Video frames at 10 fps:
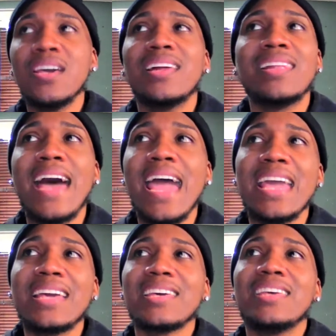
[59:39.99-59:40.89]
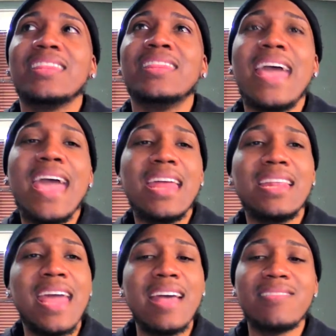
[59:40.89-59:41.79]
like that
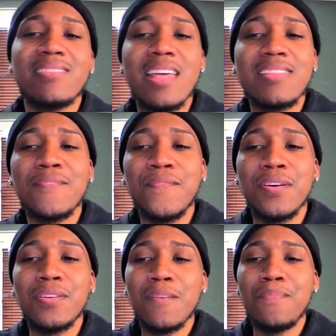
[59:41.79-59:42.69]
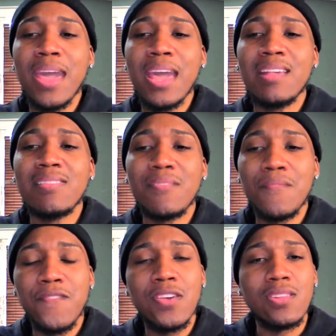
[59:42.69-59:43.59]
that's that's a fucked up ass
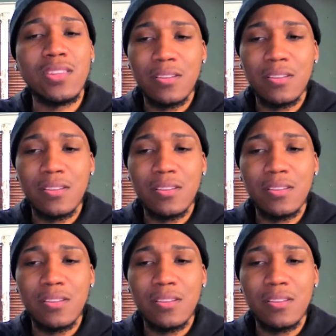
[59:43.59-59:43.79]
feeling.